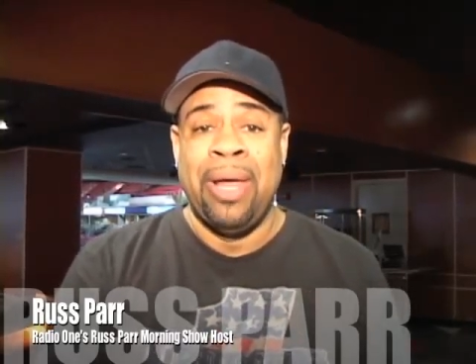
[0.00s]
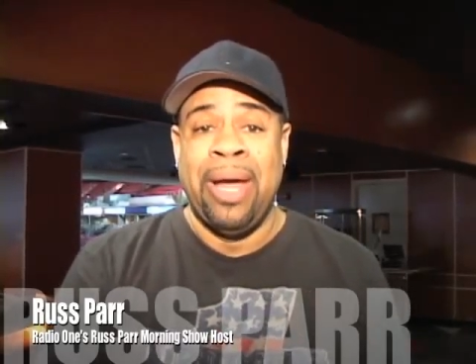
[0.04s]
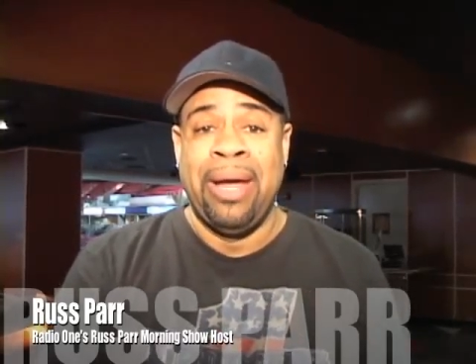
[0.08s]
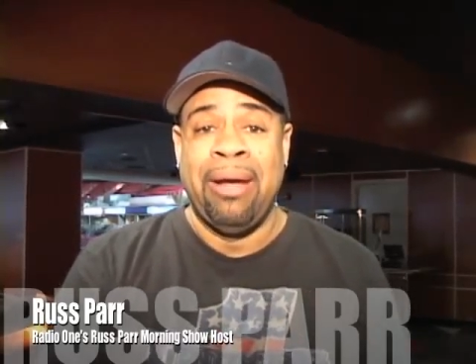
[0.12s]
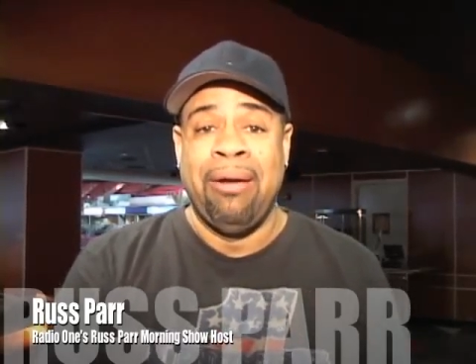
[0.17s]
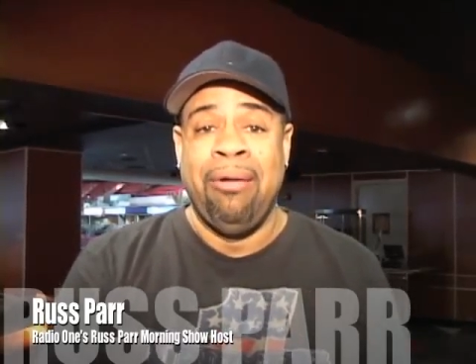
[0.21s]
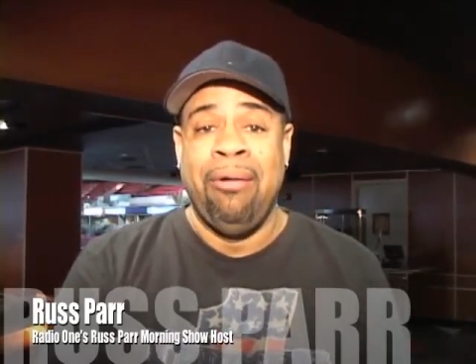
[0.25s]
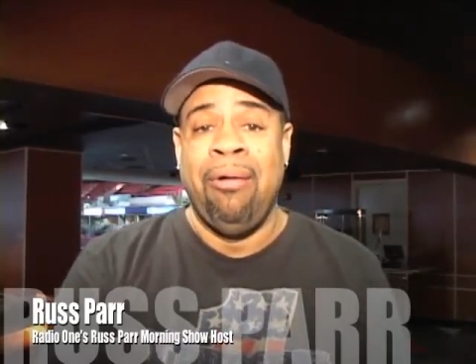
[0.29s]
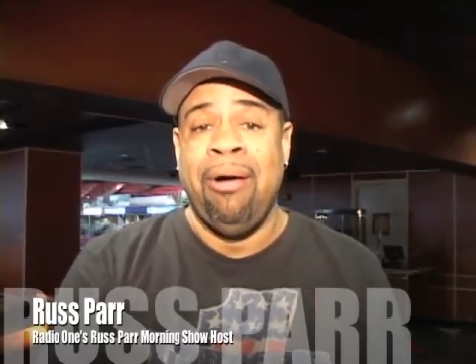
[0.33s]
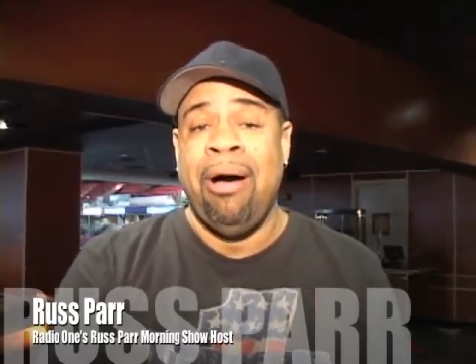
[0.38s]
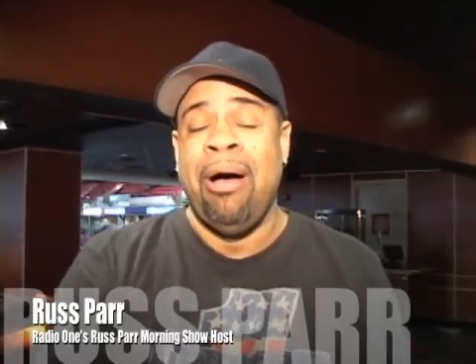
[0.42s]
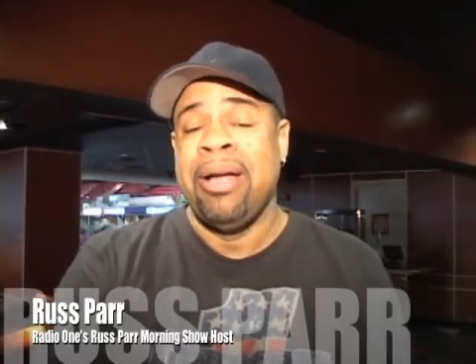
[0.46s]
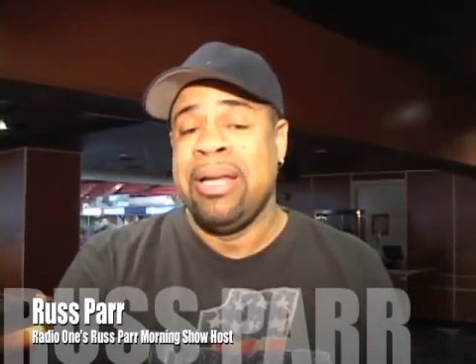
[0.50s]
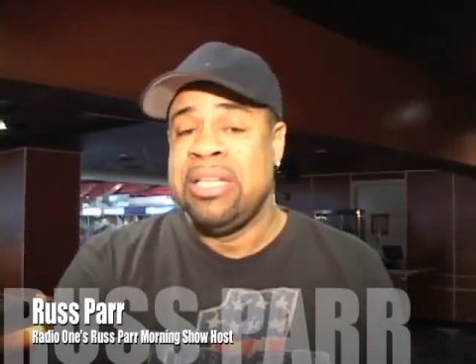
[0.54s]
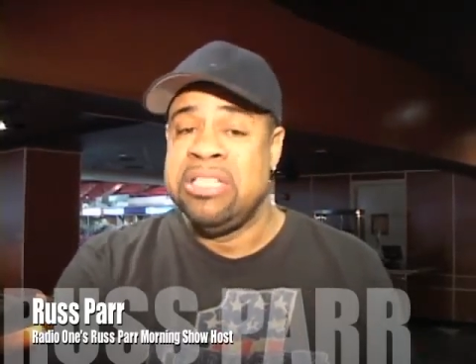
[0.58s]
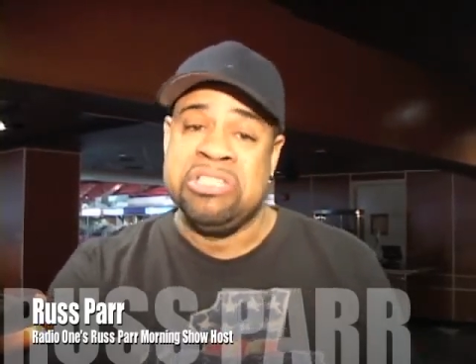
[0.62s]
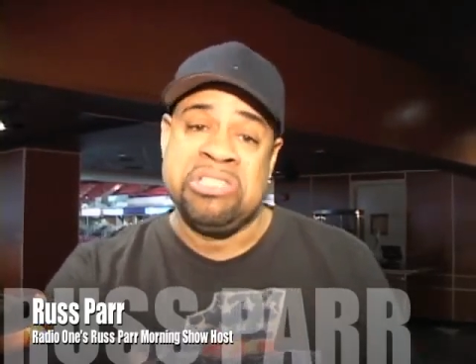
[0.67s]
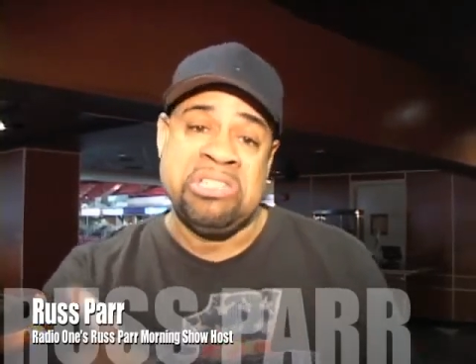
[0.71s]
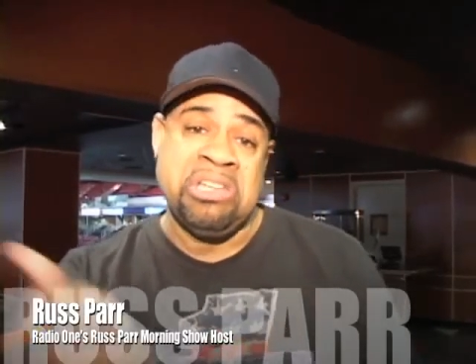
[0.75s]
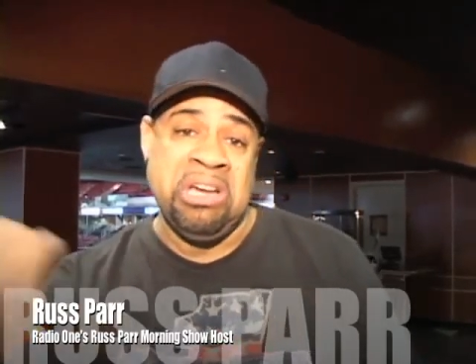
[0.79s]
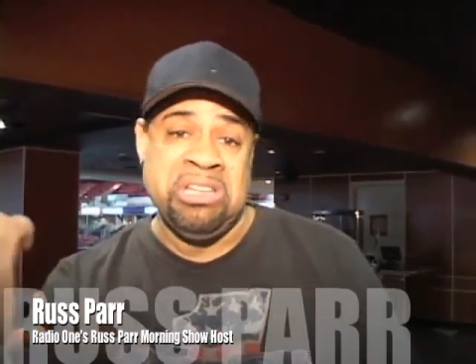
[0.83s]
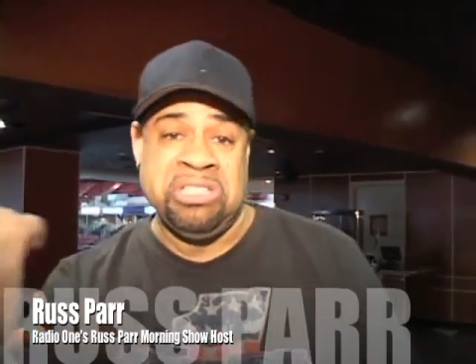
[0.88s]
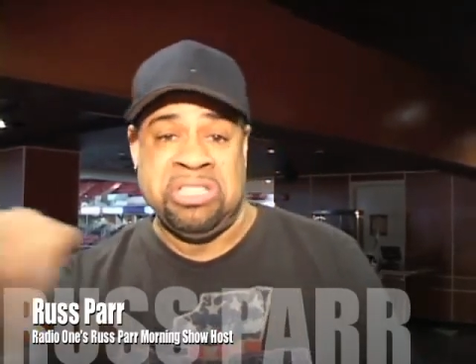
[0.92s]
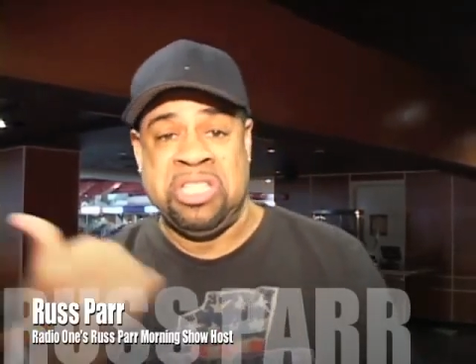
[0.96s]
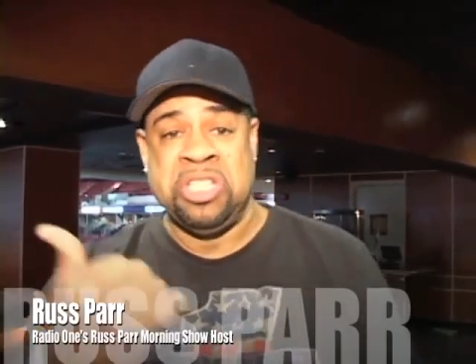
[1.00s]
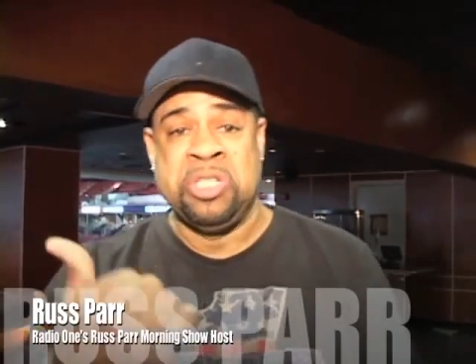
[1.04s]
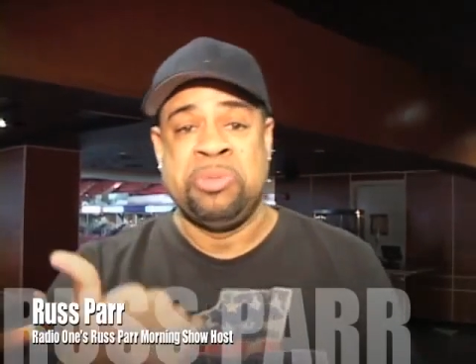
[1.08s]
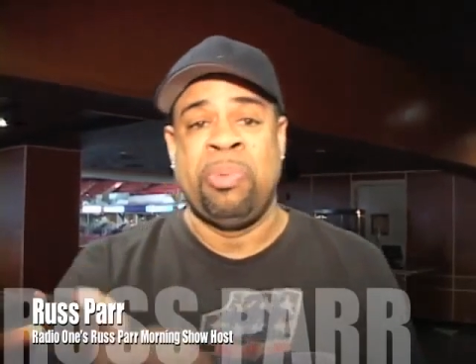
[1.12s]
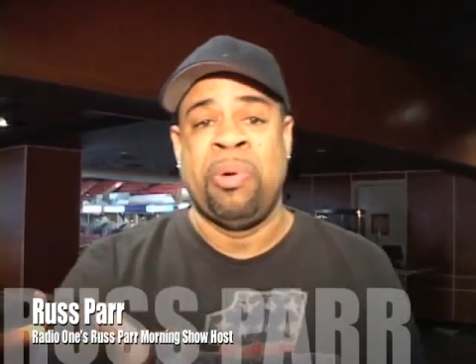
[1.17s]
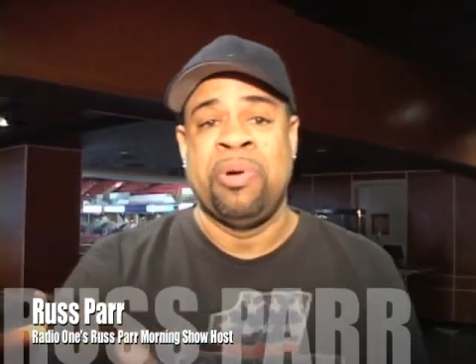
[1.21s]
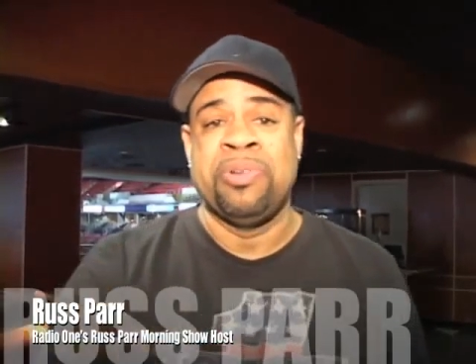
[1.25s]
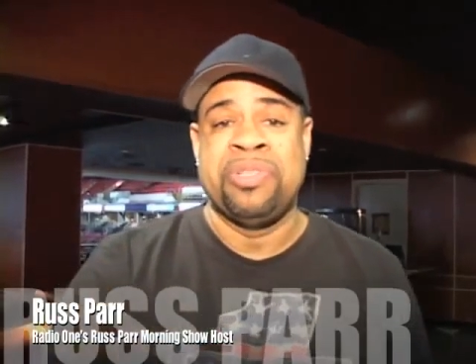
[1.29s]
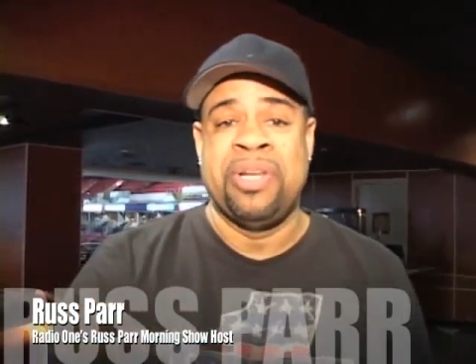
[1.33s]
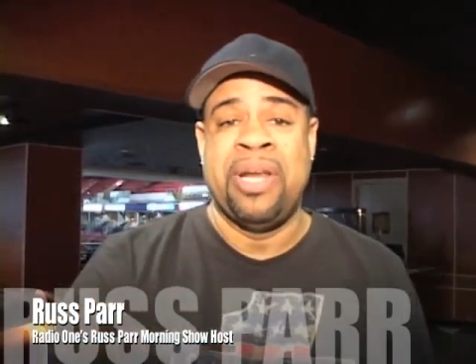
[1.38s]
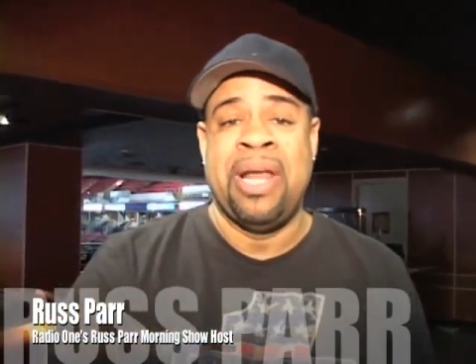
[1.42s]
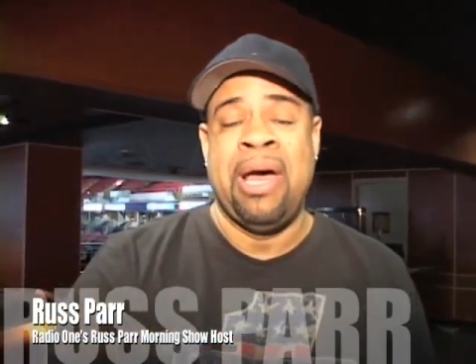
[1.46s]
like, oh, I can just cuss this
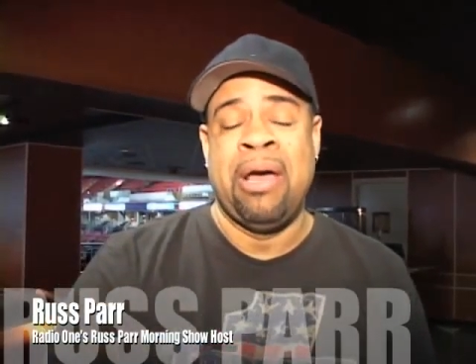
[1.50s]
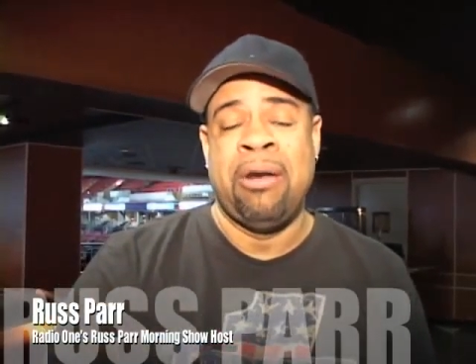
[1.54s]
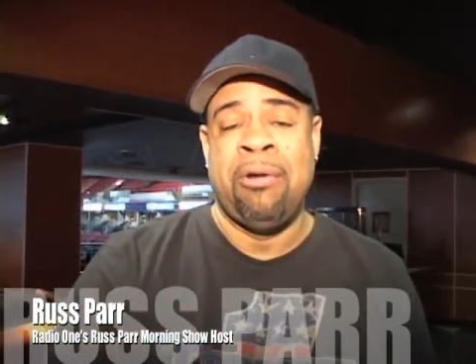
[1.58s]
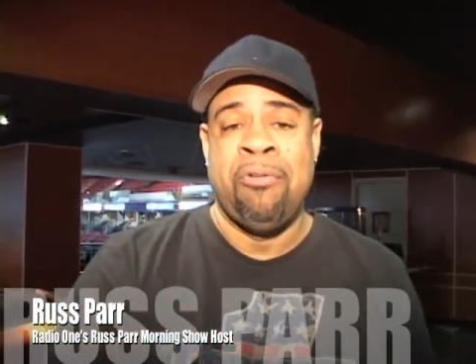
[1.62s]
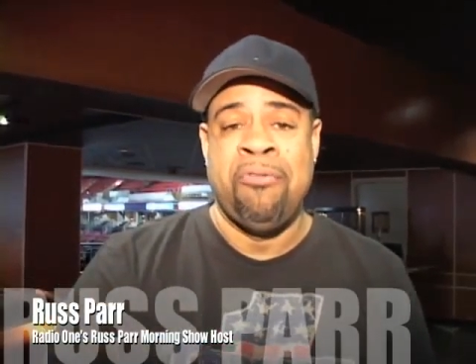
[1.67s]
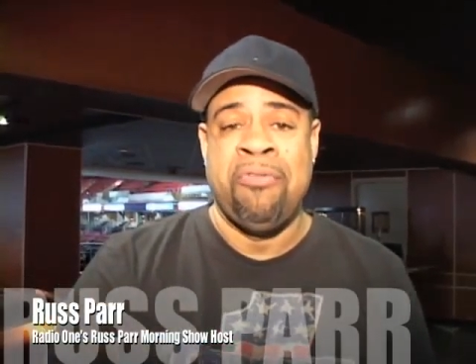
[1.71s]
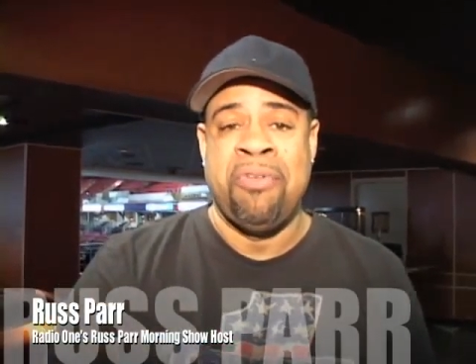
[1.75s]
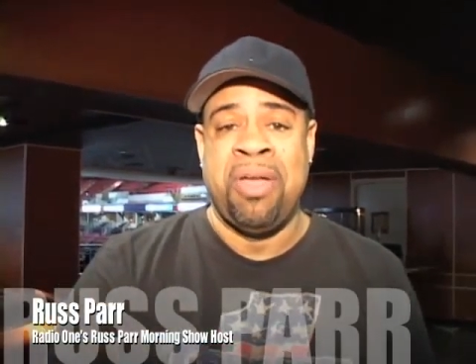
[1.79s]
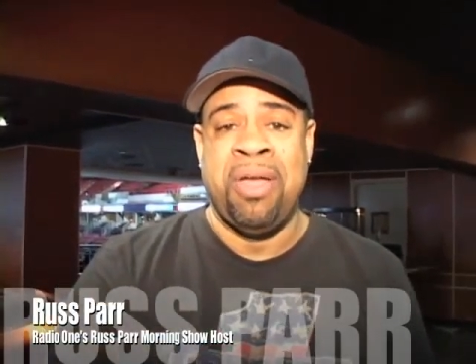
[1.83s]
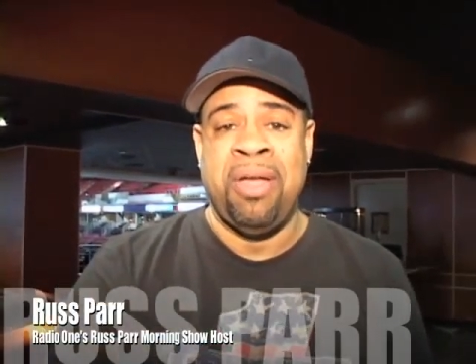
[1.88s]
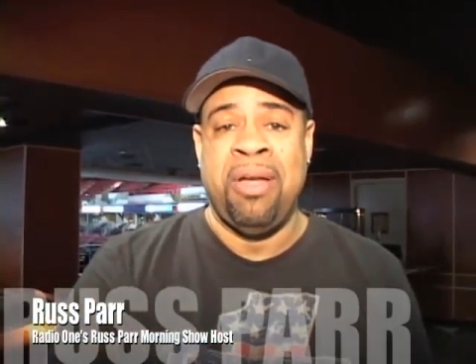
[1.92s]
person out over